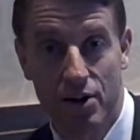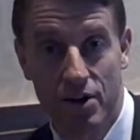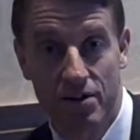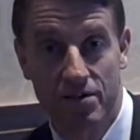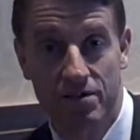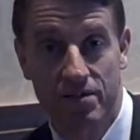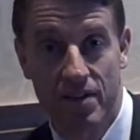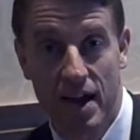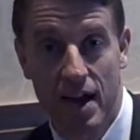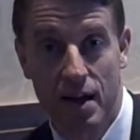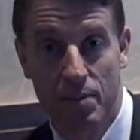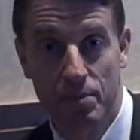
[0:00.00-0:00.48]
of your
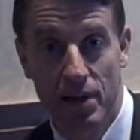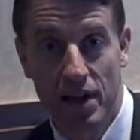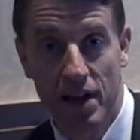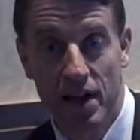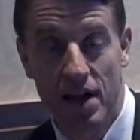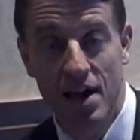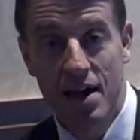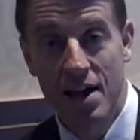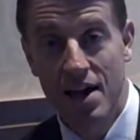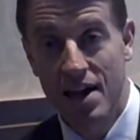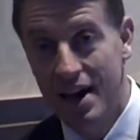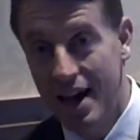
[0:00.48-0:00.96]
family
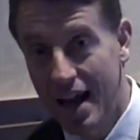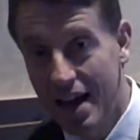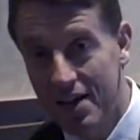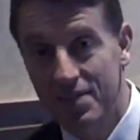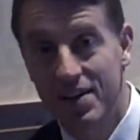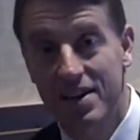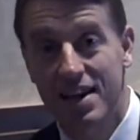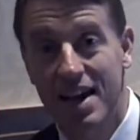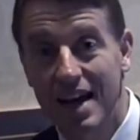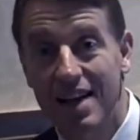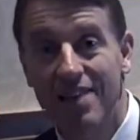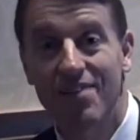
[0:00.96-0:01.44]
and have
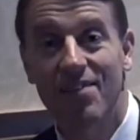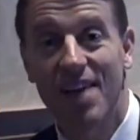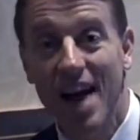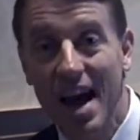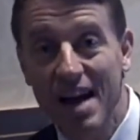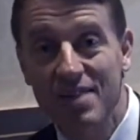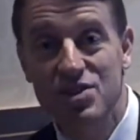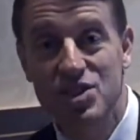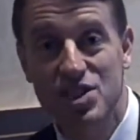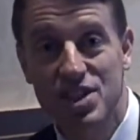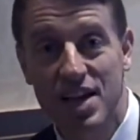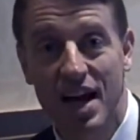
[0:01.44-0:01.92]
the kind of
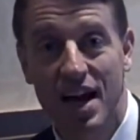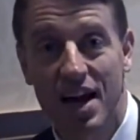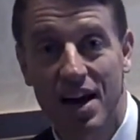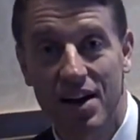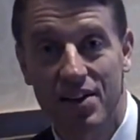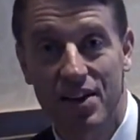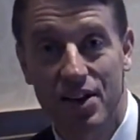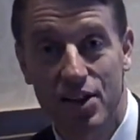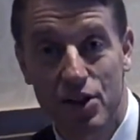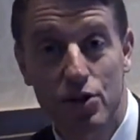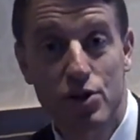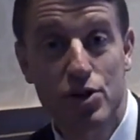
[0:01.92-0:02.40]

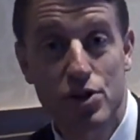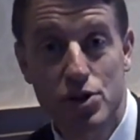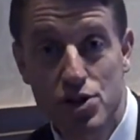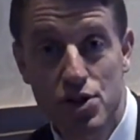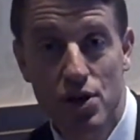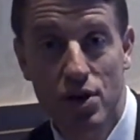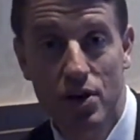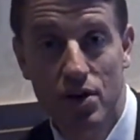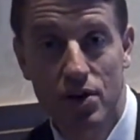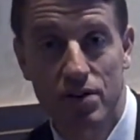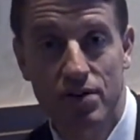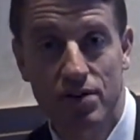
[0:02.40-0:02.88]
lifestyle that you
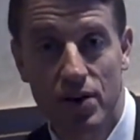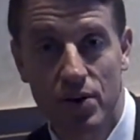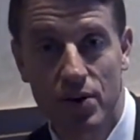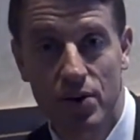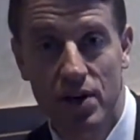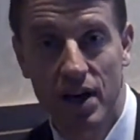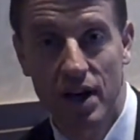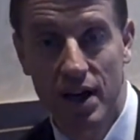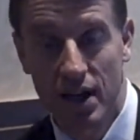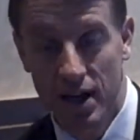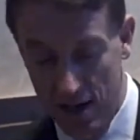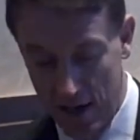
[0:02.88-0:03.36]
deserve,
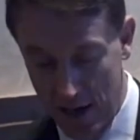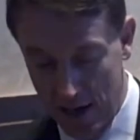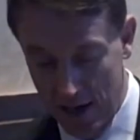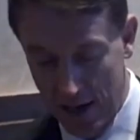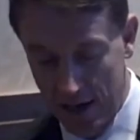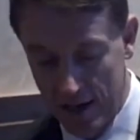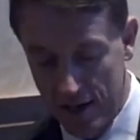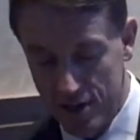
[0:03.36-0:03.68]
okay?